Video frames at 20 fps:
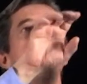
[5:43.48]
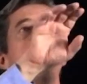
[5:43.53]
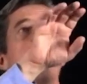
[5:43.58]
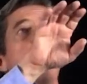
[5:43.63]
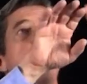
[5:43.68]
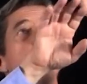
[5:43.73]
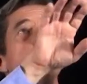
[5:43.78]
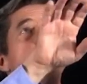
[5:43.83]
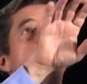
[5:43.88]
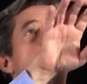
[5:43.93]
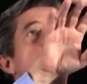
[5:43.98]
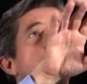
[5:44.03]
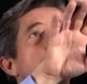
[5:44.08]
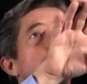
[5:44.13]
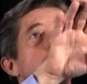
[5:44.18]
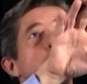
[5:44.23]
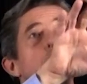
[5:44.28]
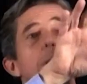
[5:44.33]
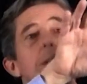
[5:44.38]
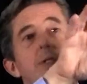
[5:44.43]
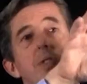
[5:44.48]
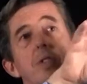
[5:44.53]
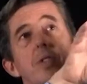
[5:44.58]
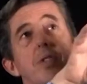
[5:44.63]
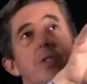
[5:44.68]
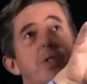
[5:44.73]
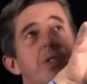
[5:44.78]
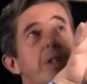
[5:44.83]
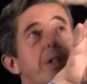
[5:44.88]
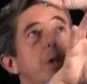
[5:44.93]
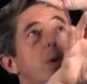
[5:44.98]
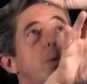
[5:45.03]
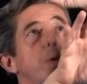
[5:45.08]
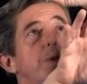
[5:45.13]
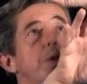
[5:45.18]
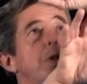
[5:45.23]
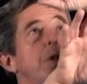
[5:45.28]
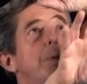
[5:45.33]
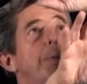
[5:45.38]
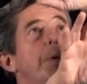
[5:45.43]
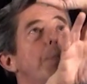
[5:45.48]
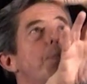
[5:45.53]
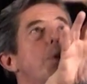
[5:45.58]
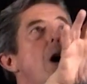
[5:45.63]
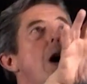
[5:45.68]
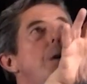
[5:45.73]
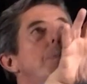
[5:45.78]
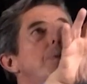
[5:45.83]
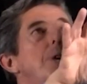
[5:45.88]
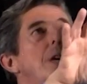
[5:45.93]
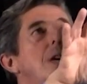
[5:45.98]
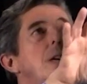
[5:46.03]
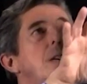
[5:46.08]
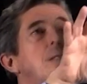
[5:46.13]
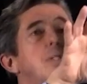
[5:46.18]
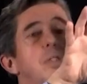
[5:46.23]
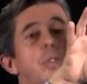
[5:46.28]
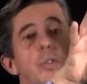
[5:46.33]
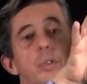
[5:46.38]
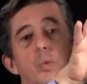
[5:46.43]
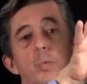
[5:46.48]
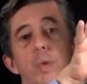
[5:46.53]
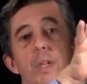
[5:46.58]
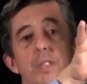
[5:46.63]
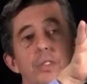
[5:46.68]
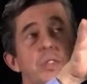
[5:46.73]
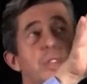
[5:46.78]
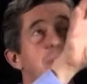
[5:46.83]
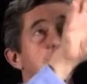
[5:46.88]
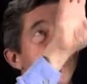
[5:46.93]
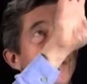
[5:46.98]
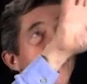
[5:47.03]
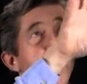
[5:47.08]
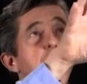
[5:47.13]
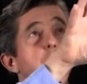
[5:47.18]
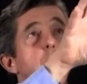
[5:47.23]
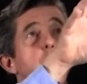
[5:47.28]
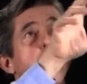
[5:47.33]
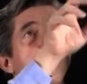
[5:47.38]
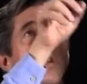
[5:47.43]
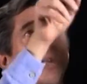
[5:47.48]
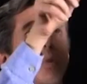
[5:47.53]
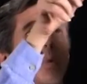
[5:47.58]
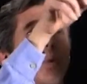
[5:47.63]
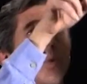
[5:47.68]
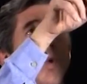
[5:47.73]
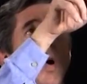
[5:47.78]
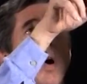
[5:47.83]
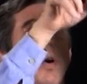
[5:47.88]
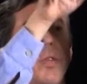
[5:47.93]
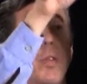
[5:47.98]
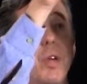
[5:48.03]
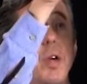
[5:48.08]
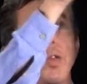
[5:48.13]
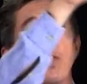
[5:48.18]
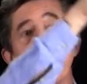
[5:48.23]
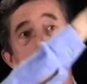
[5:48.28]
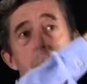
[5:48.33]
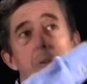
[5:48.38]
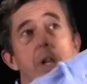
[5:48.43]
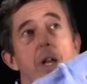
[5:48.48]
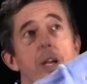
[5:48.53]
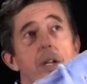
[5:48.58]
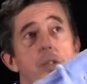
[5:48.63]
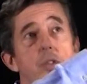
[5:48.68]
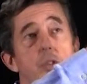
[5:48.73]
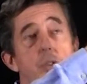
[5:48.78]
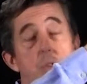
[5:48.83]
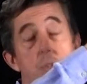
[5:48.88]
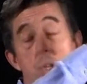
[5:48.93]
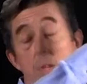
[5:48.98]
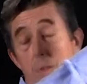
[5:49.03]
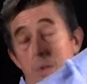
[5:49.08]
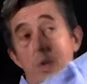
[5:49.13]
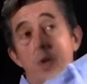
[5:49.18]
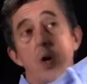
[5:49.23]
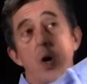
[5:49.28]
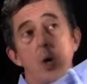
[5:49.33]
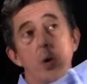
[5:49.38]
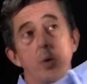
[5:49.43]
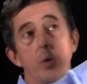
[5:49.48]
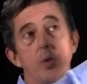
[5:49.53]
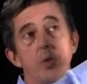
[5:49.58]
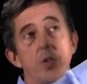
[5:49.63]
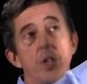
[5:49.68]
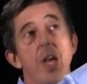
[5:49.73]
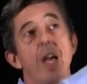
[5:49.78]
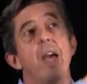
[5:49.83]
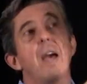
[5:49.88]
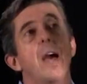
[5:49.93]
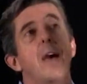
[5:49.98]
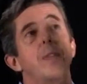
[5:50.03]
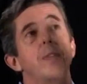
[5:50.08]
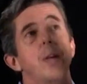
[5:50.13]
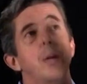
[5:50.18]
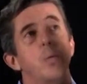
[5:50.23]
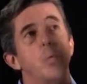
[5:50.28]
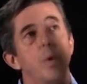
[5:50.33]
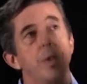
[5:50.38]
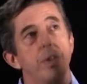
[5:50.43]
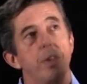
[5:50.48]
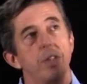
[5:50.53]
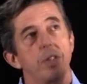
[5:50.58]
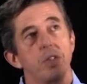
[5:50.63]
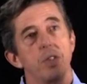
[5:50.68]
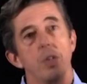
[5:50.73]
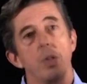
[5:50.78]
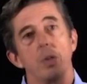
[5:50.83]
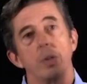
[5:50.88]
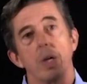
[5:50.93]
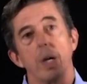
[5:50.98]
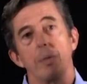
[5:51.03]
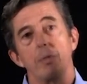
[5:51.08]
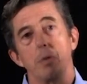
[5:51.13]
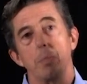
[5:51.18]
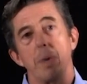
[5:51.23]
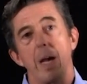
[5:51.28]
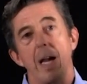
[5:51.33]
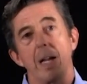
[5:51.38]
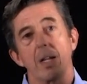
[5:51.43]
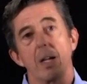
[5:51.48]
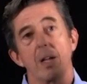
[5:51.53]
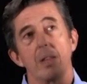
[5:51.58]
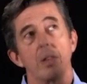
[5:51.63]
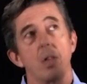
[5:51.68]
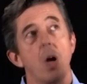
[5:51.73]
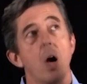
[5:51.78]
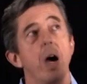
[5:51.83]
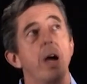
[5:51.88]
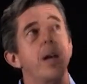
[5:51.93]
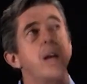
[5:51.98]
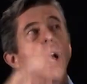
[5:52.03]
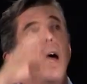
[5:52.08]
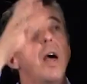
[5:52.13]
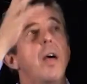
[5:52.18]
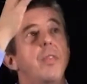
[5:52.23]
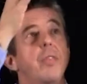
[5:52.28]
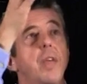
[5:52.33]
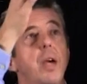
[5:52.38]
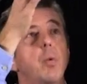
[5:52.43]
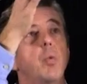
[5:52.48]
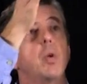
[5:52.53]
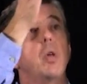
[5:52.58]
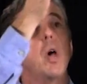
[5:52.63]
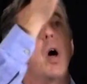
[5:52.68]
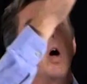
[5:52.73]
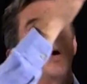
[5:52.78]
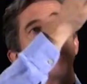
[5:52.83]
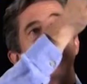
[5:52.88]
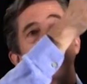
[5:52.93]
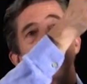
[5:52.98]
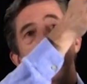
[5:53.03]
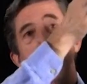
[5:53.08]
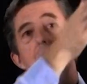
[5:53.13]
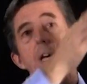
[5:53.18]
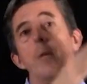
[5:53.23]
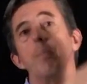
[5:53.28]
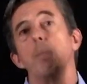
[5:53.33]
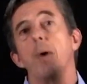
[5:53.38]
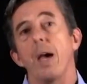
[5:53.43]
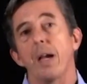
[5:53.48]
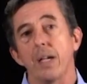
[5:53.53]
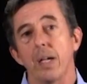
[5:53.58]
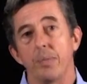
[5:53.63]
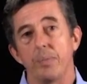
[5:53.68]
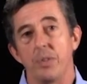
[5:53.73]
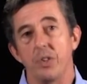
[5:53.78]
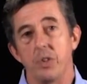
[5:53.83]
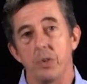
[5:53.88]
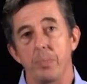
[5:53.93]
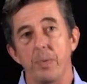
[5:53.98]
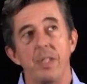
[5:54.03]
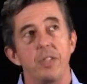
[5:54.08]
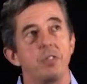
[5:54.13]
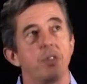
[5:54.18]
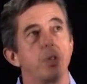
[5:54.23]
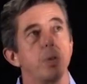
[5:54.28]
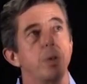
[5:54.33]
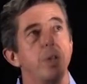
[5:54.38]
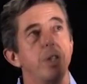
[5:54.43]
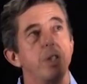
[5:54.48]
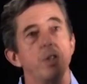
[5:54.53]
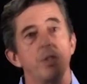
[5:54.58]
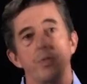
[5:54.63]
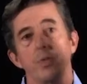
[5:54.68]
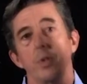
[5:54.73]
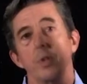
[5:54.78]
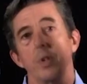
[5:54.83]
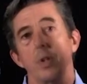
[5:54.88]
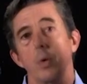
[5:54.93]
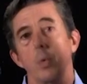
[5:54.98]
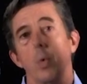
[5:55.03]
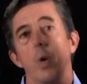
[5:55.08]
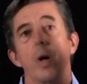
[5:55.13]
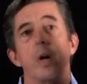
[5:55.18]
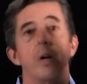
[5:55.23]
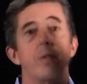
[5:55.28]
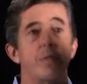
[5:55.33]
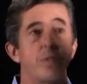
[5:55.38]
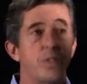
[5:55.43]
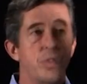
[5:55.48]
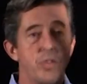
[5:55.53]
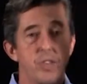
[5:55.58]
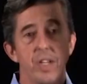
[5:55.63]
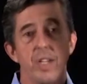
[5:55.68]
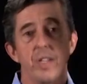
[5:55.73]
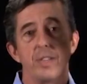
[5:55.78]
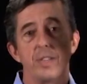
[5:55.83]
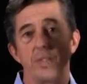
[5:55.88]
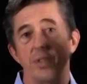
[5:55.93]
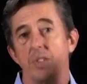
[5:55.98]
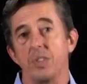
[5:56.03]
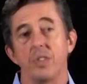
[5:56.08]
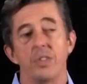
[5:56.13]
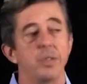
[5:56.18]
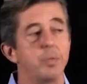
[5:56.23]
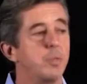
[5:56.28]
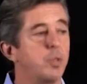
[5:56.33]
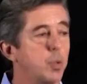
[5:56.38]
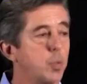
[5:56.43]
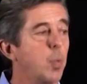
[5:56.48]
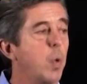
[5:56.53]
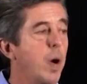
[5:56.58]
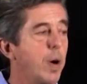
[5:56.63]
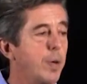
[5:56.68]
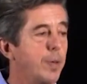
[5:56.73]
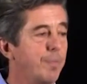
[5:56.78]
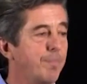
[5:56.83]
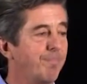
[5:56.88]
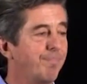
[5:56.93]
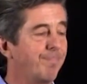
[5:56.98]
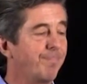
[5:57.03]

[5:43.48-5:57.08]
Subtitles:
all the rest of the signal will still be propagated to the rest of the network through all the other players, the other nodes. And then when this node comes back online, they will all bring him back up to speed, so he's fully aware of the state of the system as well.